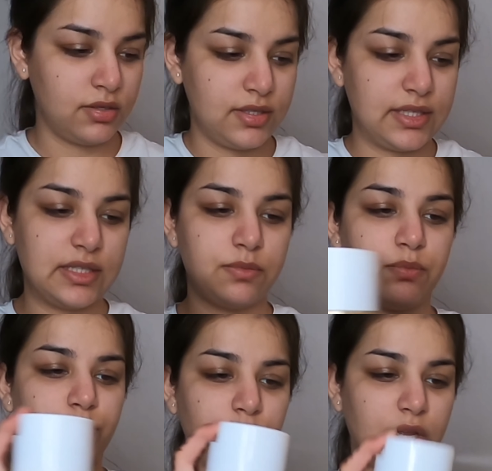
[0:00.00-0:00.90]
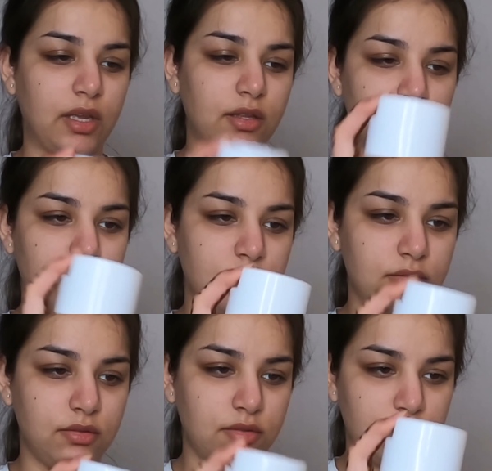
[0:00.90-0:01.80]
Spray
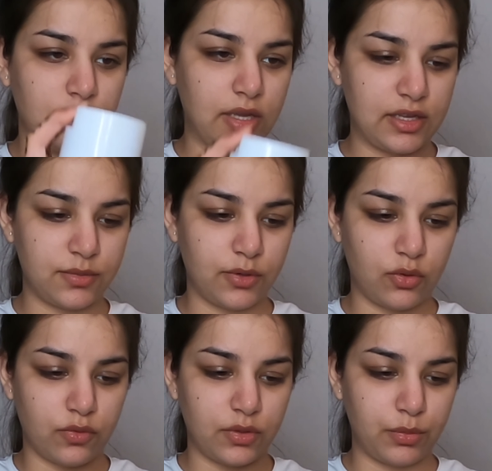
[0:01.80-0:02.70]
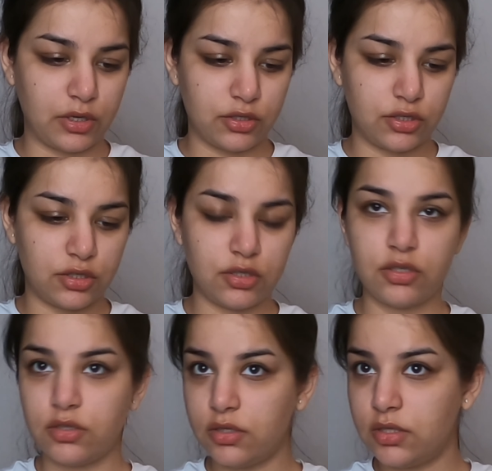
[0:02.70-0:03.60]
the hairspray over the brush,
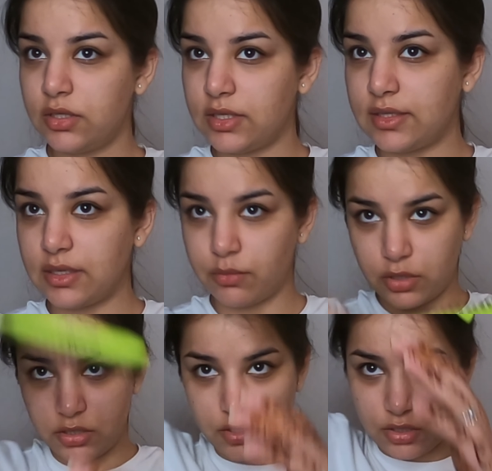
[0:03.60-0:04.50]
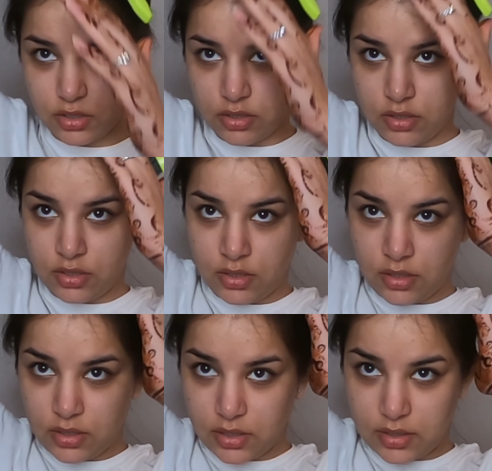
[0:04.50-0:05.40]
teasing brush,
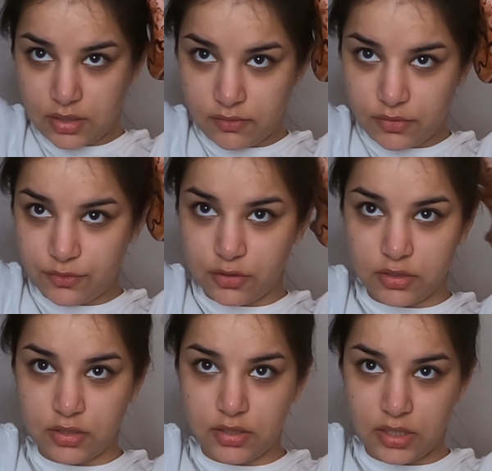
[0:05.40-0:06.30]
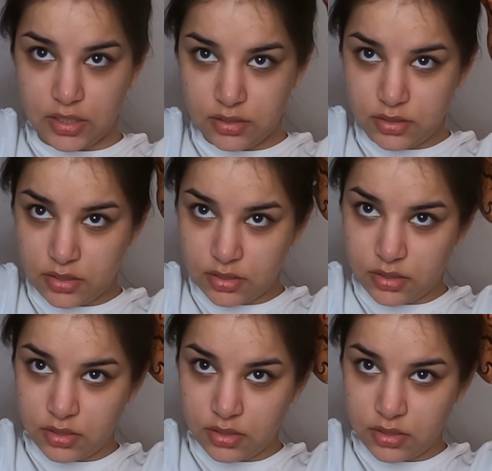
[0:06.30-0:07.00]
and I will further neaten